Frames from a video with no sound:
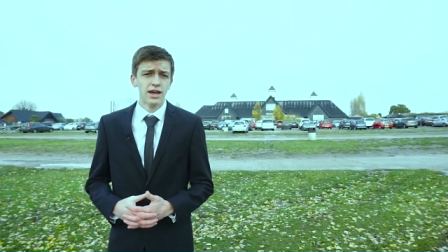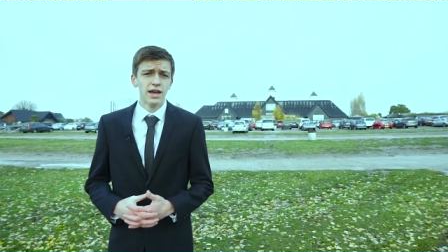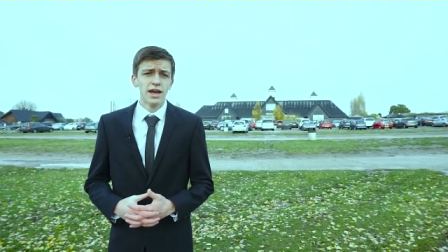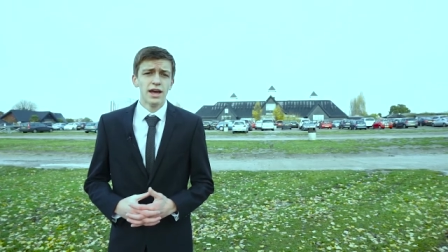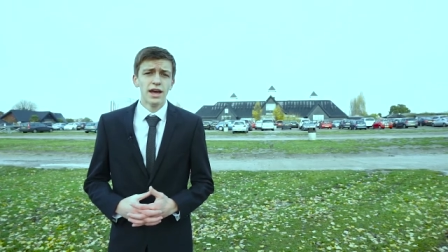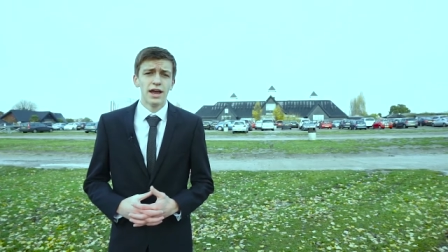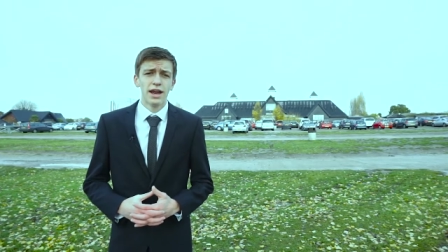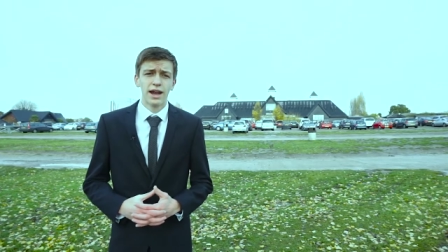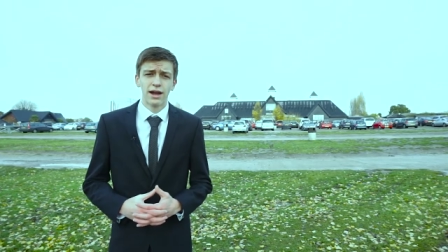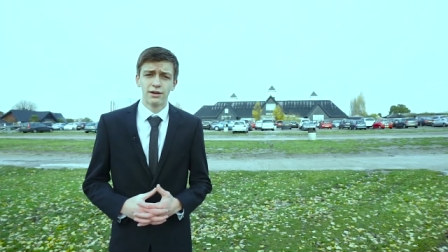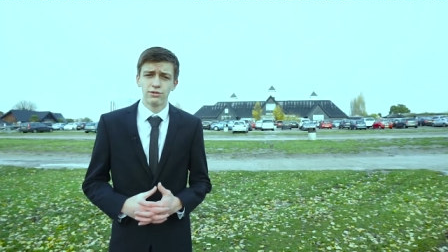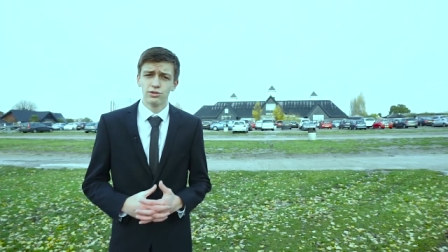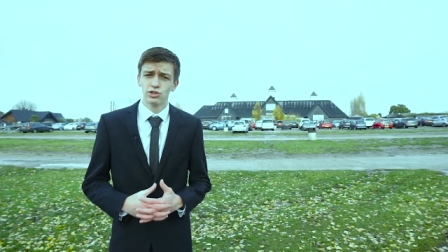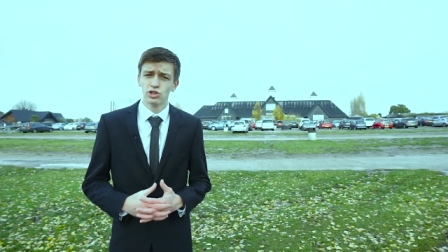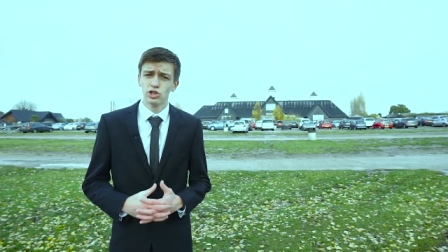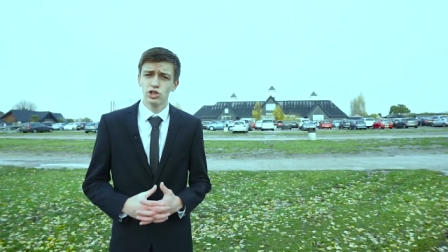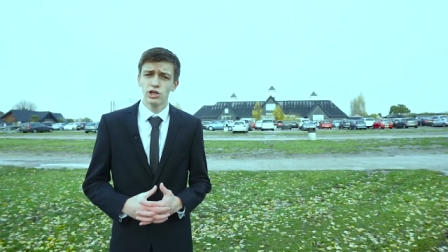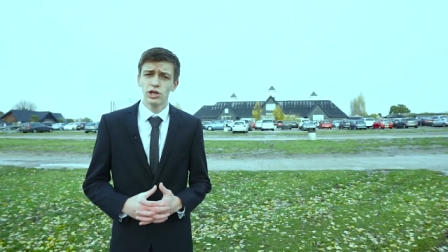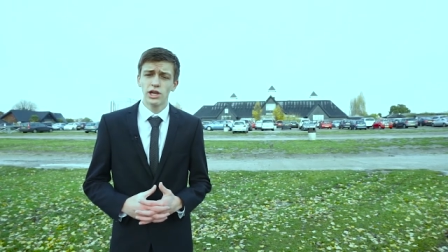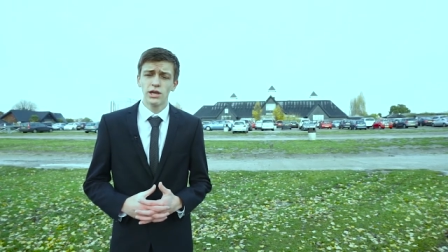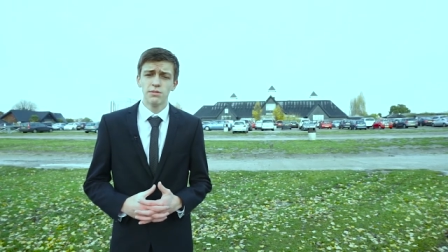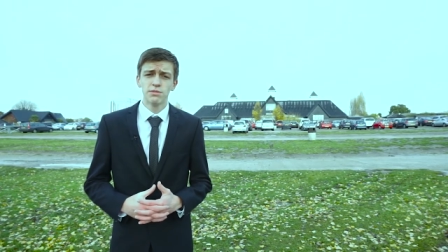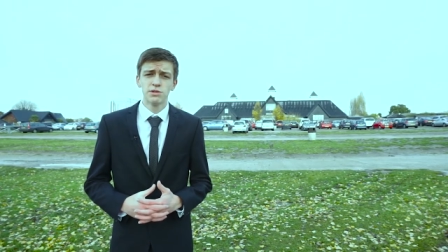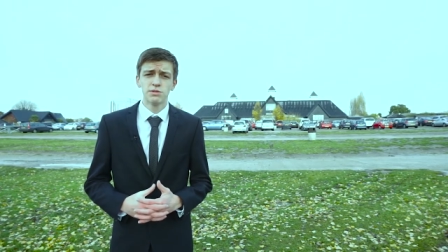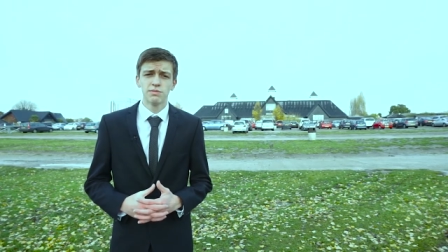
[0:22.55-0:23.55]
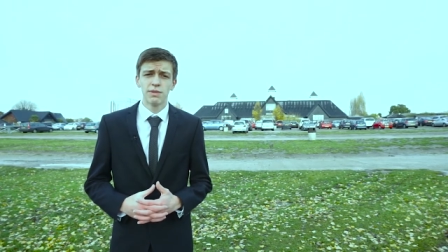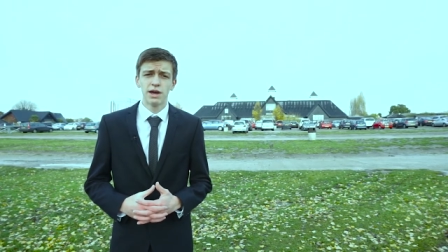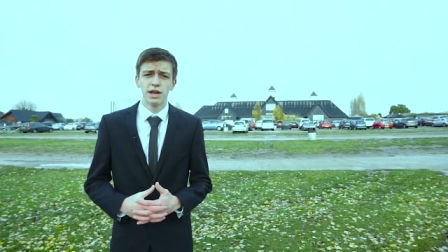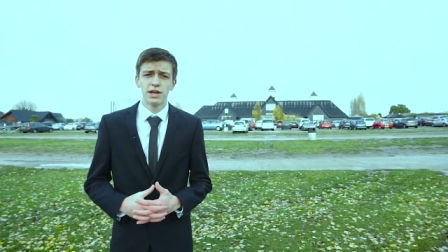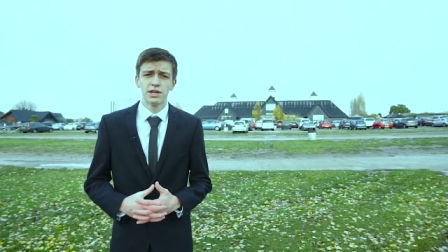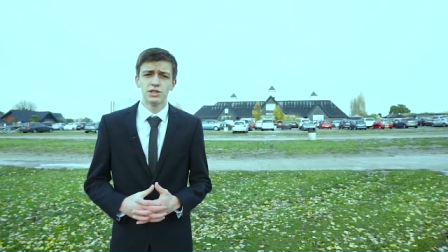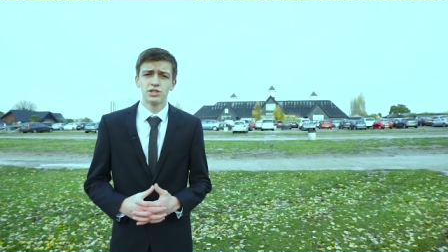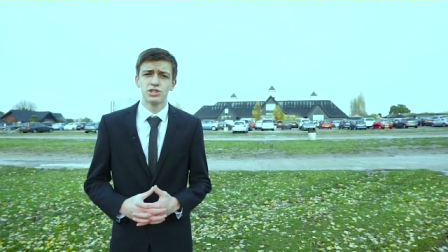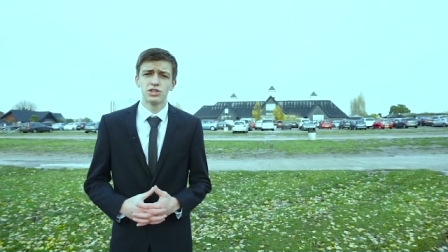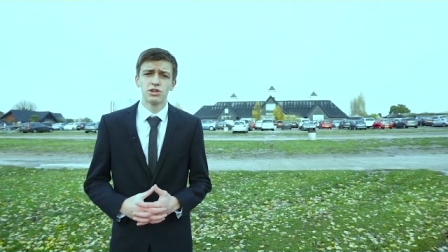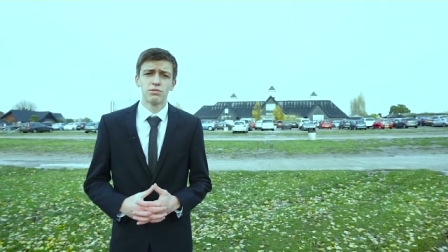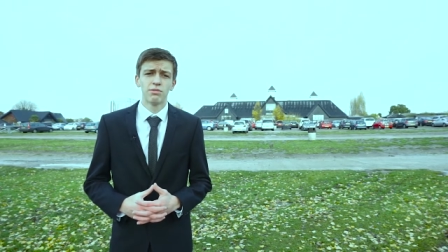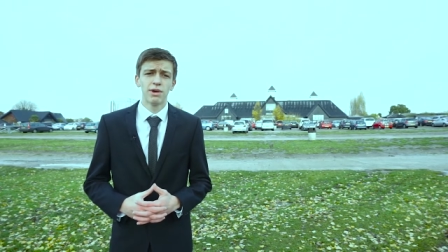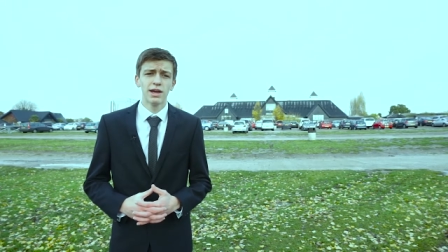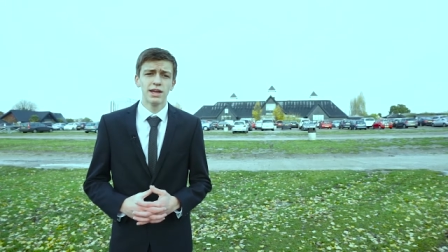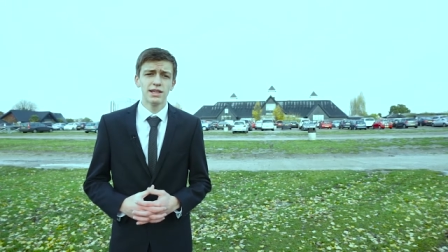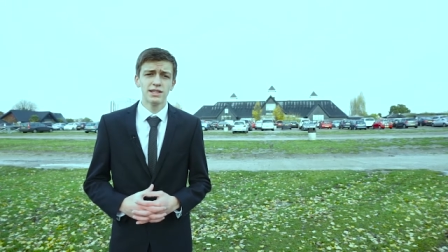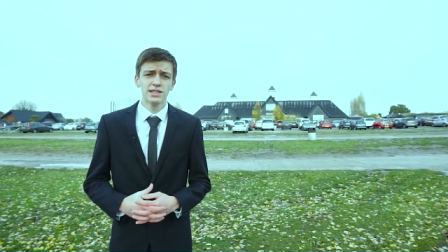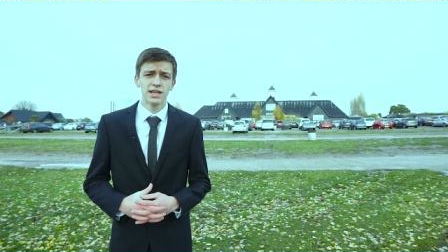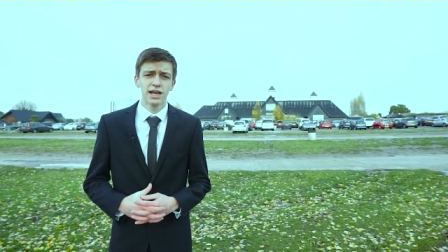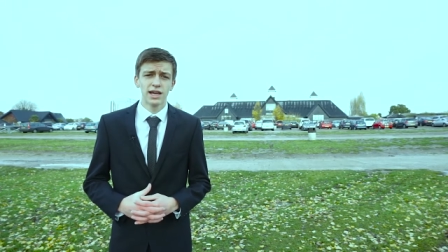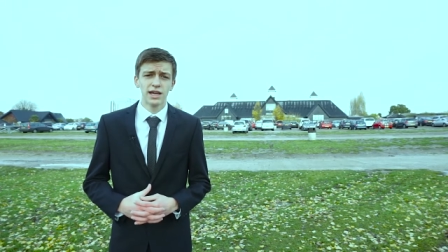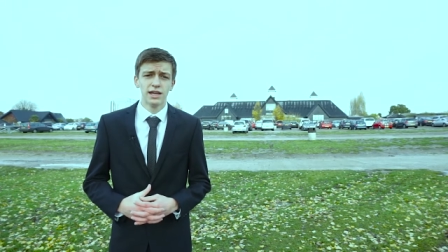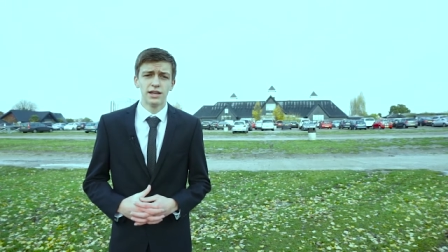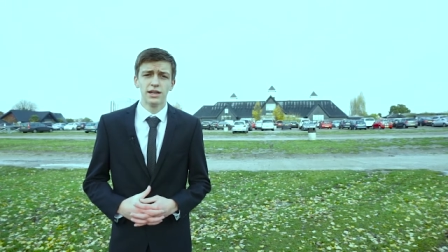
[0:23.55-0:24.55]
and how zookeepers manage to
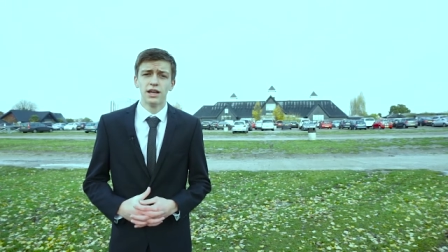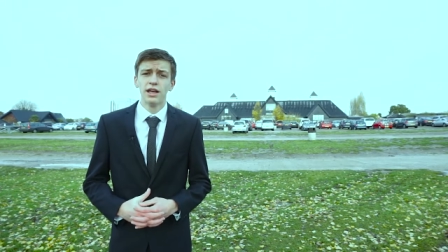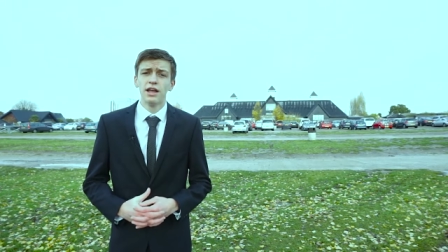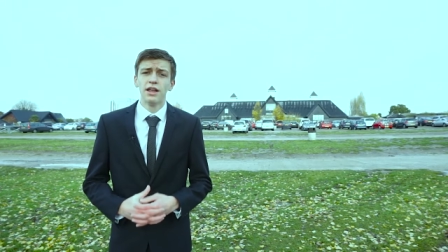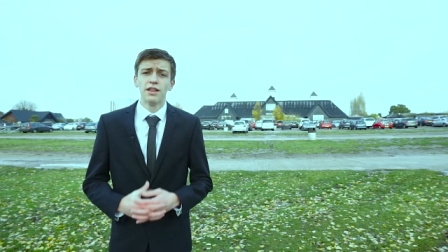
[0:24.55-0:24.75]
maintain